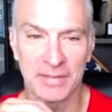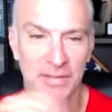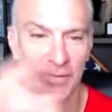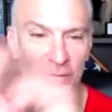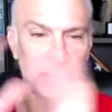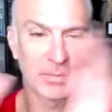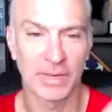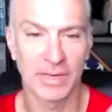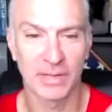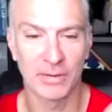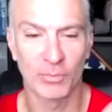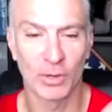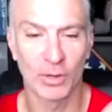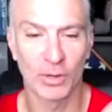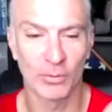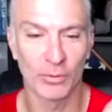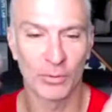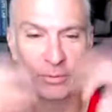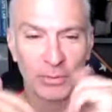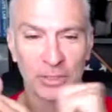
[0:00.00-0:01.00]
everybody in one
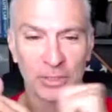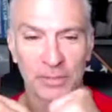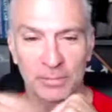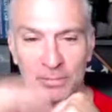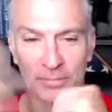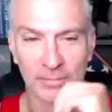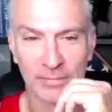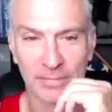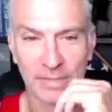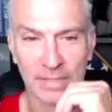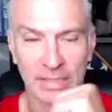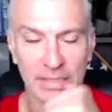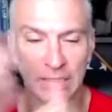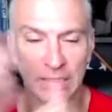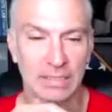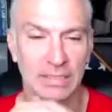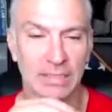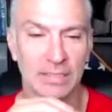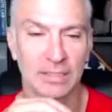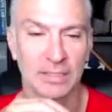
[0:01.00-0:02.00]
room just
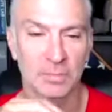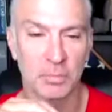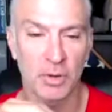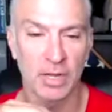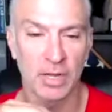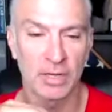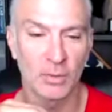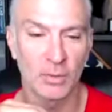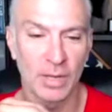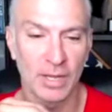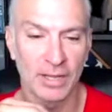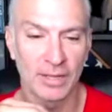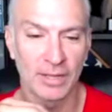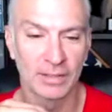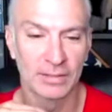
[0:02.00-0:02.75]
spraying away.